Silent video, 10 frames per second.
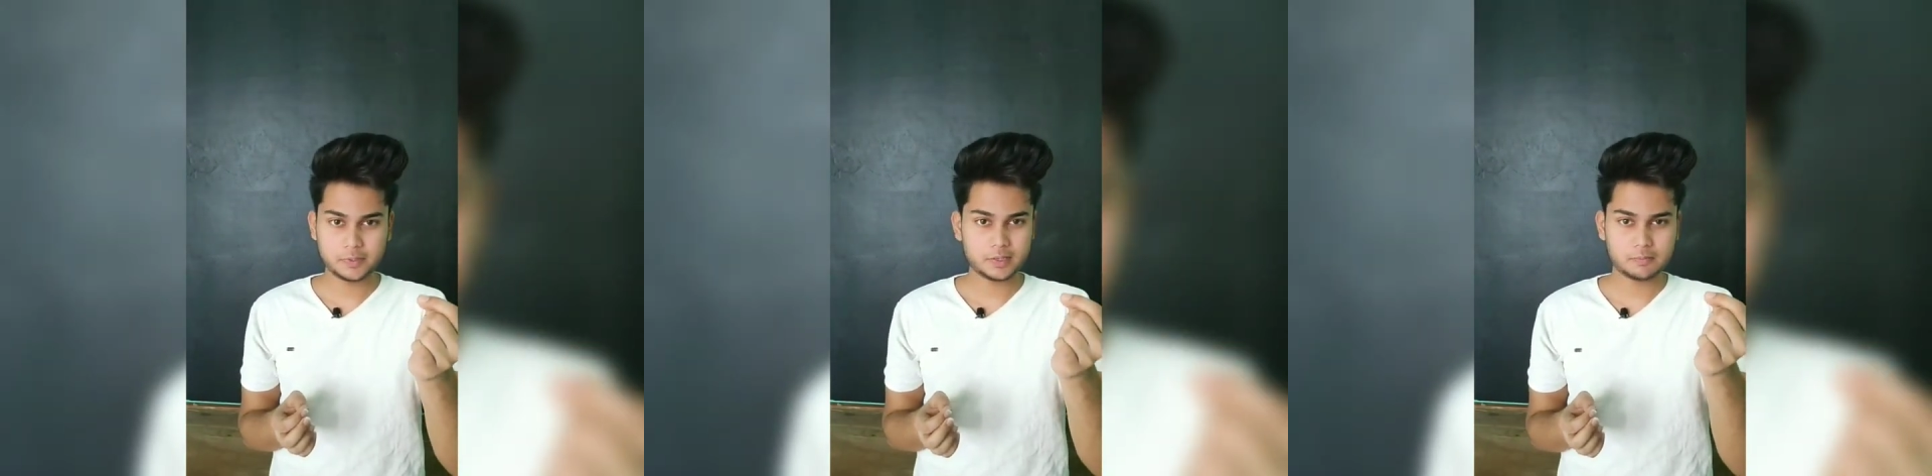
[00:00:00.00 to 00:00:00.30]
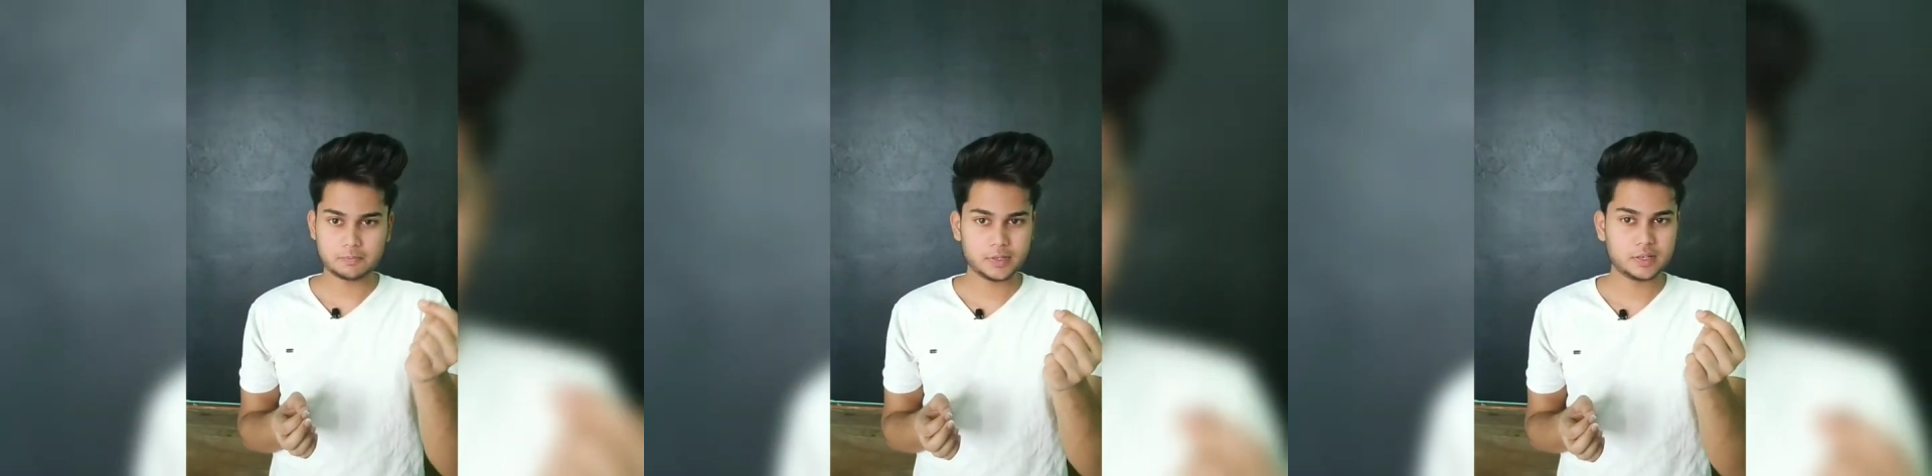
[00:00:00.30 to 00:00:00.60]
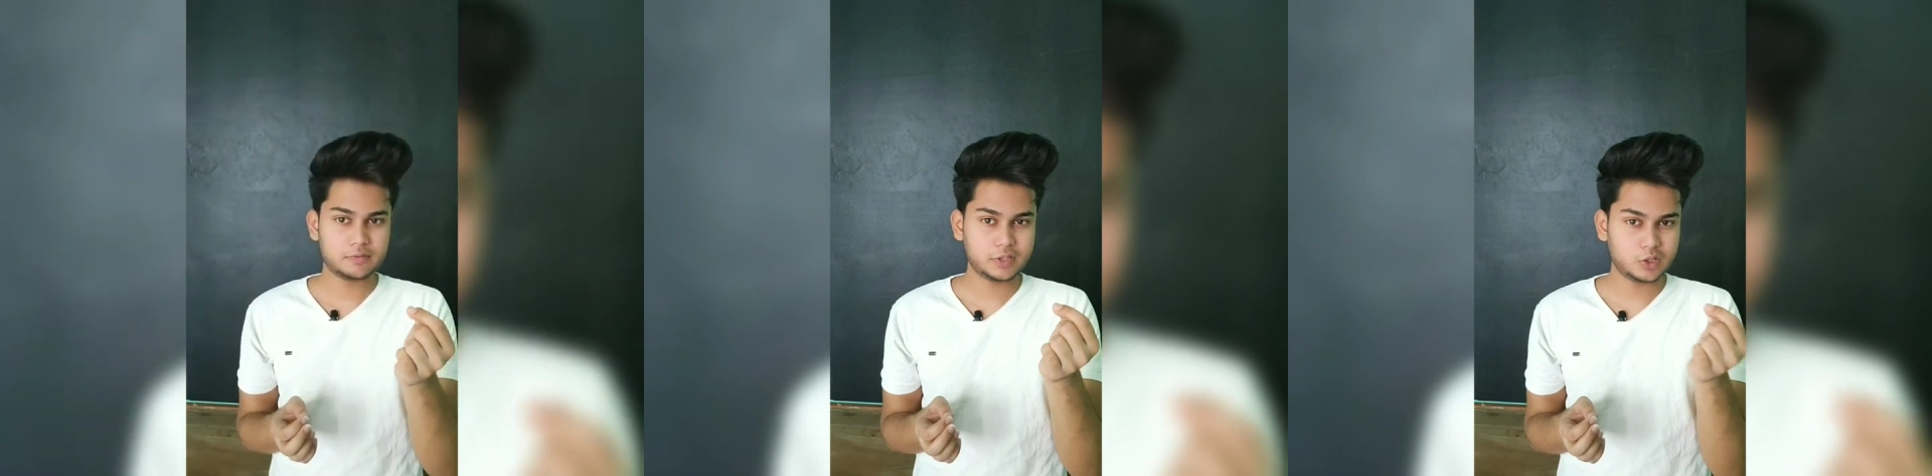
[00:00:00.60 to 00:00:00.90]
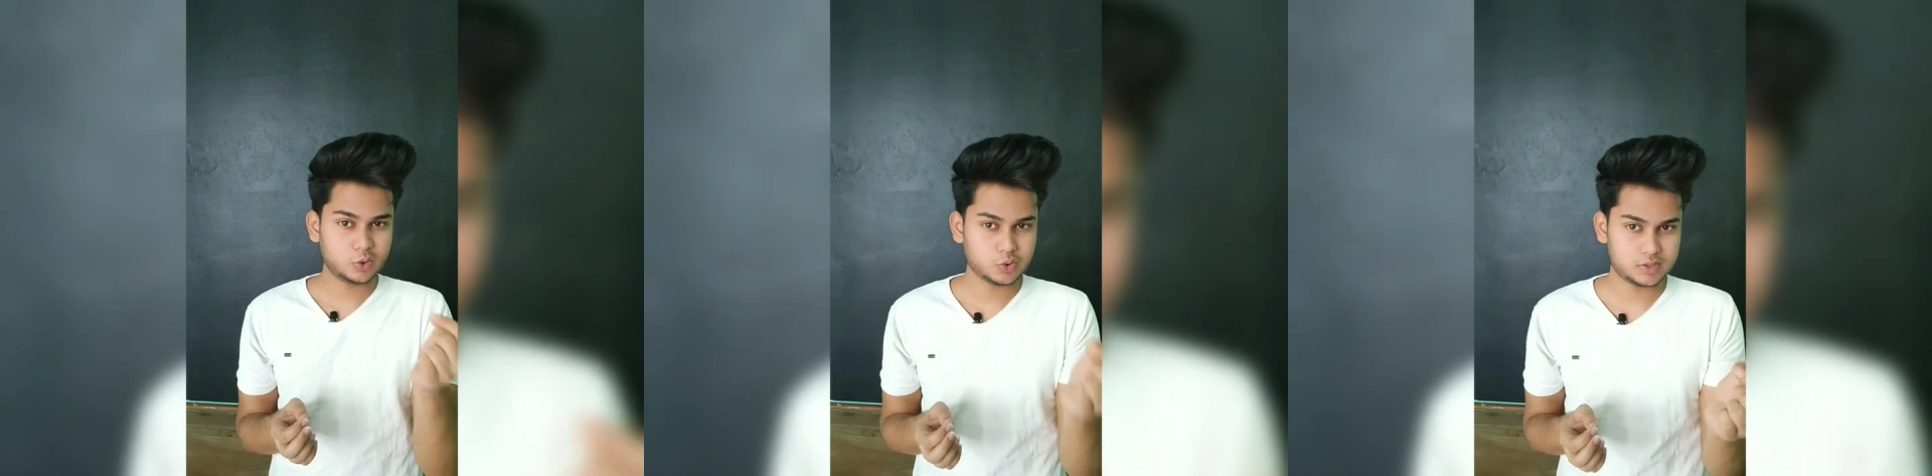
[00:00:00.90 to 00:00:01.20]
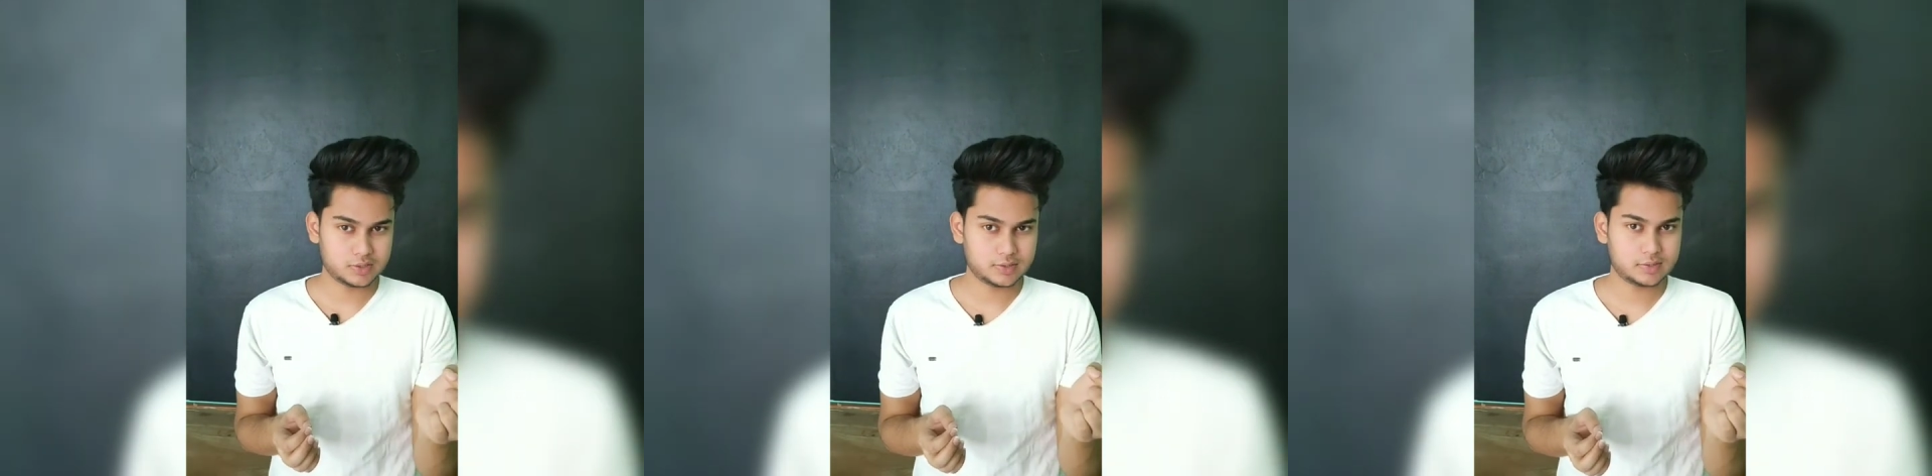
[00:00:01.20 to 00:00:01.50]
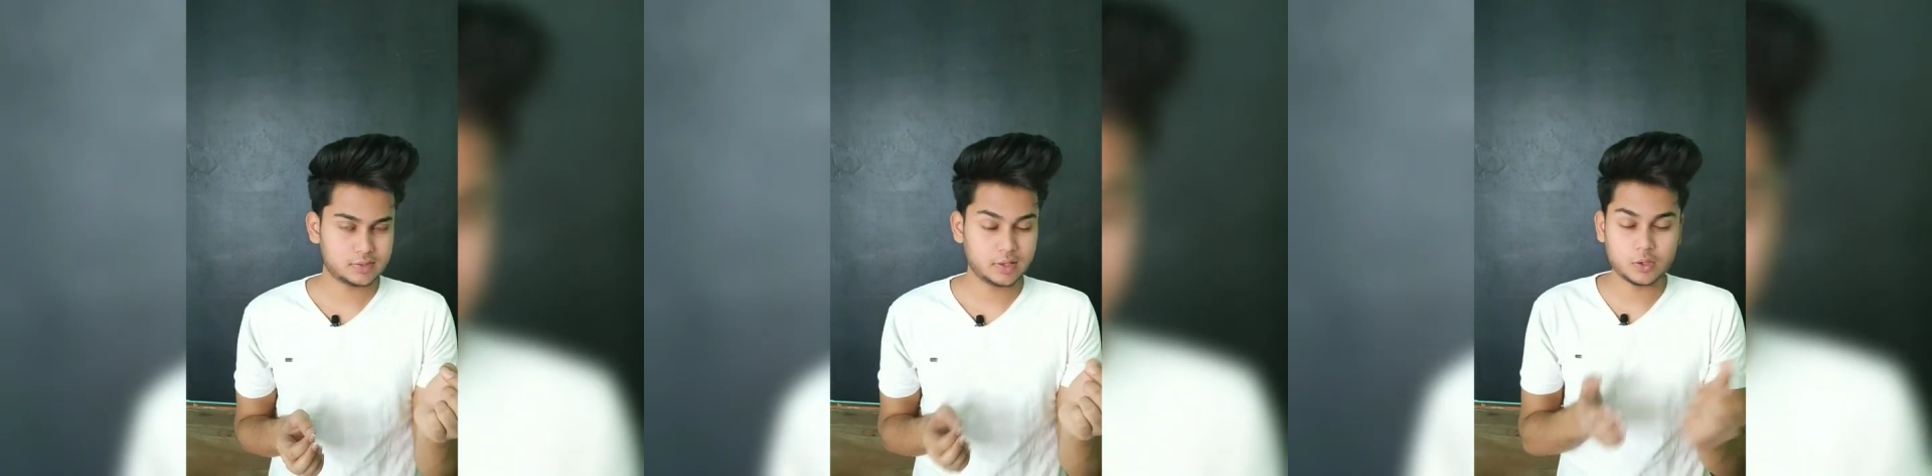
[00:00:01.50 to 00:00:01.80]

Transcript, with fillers: be compared with a lotus,